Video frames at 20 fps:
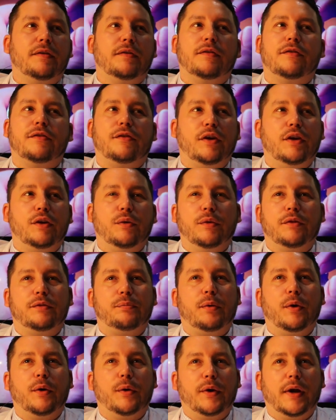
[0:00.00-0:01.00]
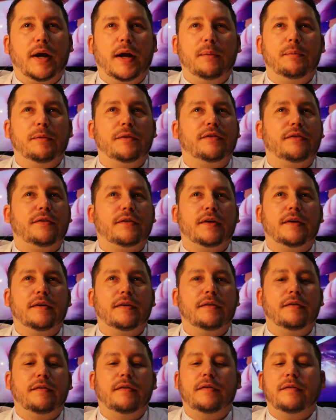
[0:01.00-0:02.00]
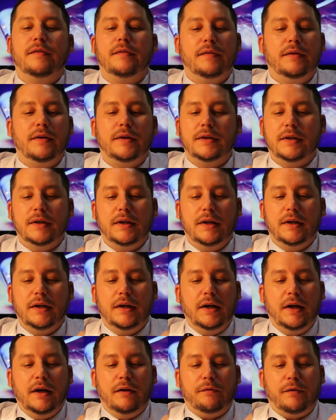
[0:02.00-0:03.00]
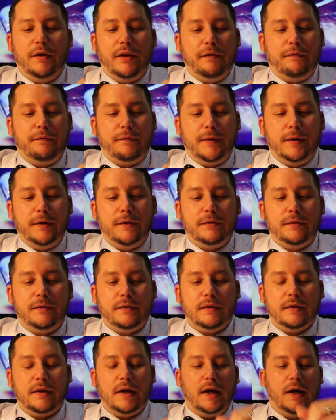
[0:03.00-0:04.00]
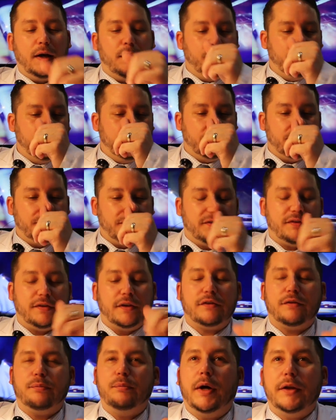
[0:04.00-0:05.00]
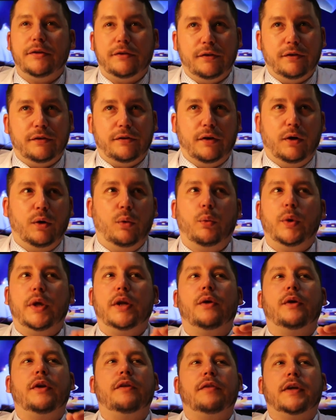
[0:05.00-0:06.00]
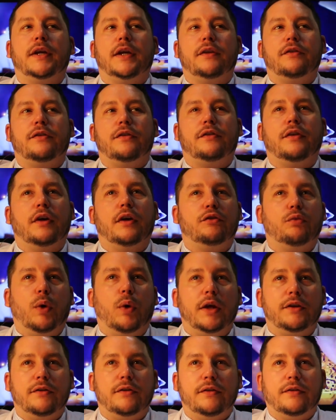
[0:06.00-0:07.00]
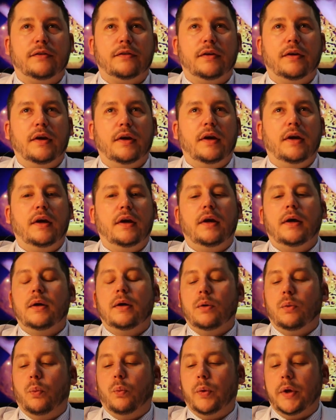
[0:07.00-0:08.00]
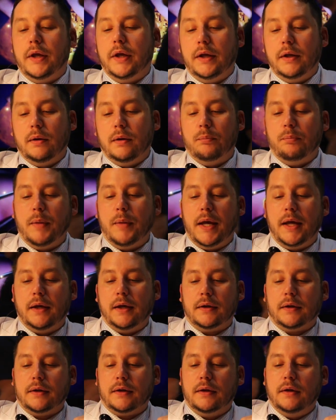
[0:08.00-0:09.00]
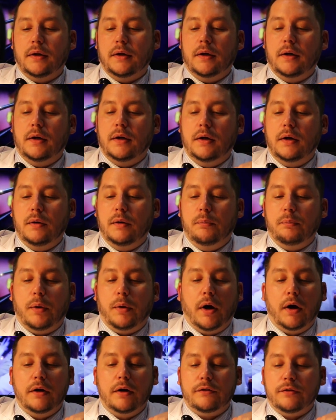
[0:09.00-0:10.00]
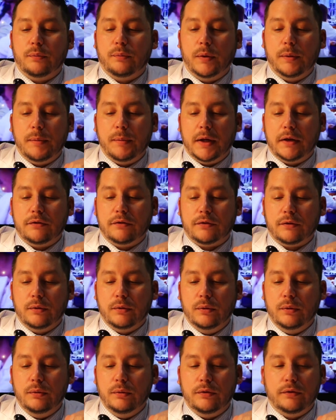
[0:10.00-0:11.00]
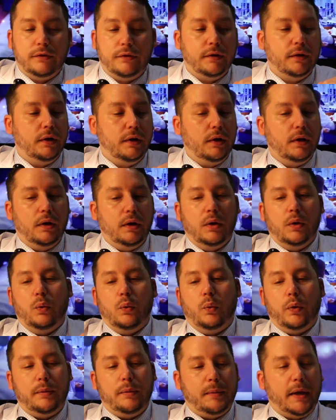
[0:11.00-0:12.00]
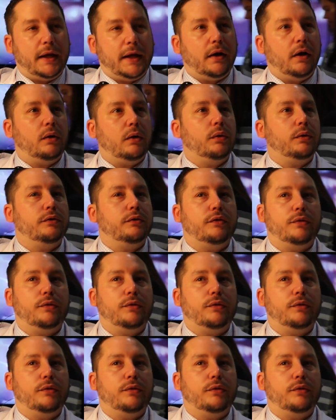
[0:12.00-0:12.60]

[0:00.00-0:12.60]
strenuous program. It's, for the first 6 months or so, we don't even get to touch watches. We make parts, we make screws, we make our own